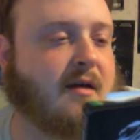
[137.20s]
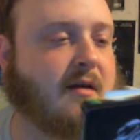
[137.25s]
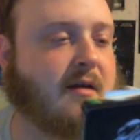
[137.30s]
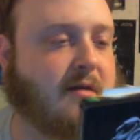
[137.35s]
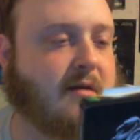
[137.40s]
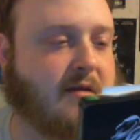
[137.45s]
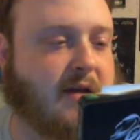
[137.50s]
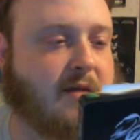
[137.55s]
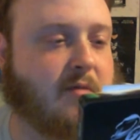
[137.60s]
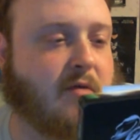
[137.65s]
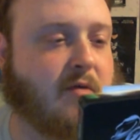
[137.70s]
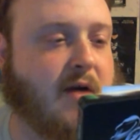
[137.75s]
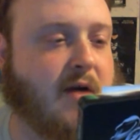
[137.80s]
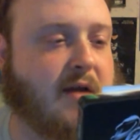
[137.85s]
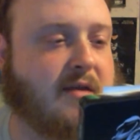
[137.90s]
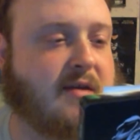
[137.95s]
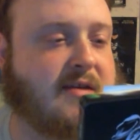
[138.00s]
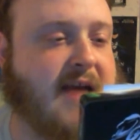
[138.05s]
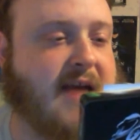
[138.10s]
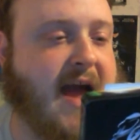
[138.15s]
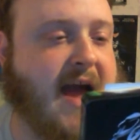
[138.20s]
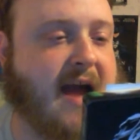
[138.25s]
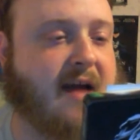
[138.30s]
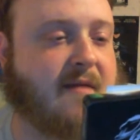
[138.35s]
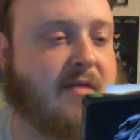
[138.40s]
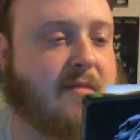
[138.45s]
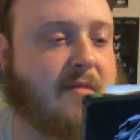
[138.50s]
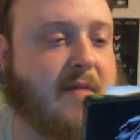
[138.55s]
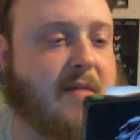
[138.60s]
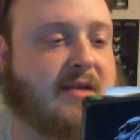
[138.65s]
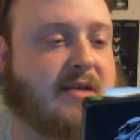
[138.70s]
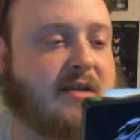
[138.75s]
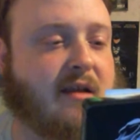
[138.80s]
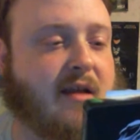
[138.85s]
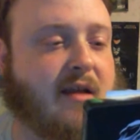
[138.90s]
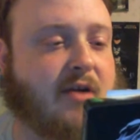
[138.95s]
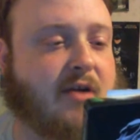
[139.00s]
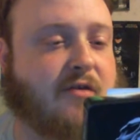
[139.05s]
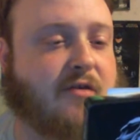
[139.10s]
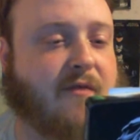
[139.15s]
get them correct: The Attack of the Amazing
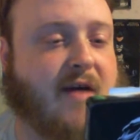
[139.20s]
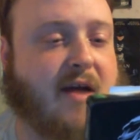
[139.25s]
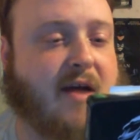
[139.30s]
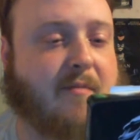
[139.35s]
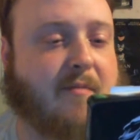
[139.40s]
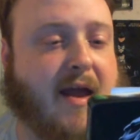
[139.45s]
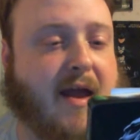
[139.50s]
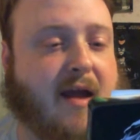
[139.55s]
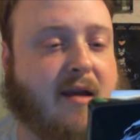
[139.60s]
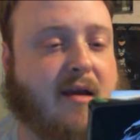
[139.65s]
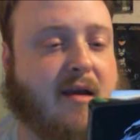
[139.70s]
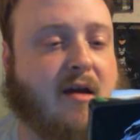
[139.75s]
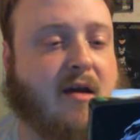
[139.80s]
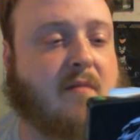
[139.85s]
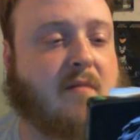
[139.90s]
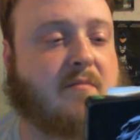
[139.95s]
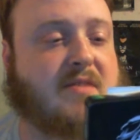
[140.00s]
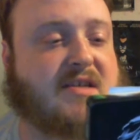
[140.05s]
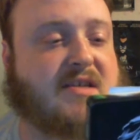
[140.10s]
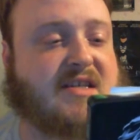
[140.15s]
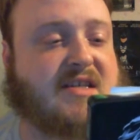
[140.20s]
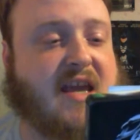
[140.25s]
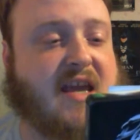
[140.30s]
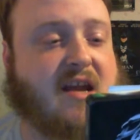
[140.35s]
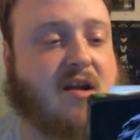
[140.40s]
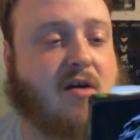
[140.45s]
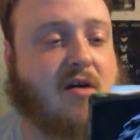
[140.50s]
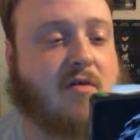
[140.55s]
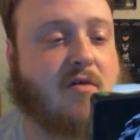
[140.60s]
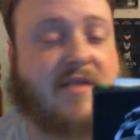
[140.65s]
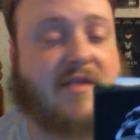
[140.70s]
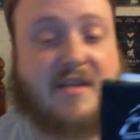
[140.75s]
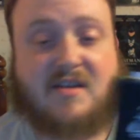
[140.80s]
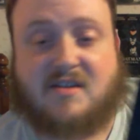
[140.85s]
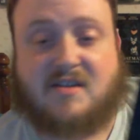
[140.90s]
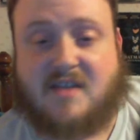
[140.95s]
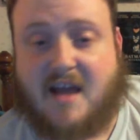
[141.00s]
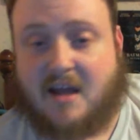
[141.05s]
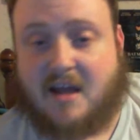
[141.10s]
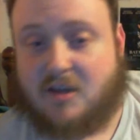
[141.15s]
Electrified Man, Mosquito, and The
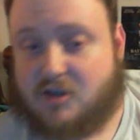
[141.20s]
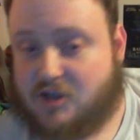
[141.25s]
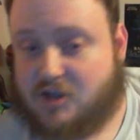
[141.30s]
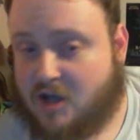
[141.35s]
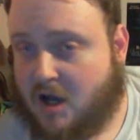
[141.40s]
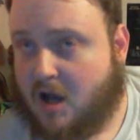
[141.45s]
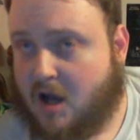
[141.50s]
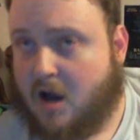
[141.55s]
Stench,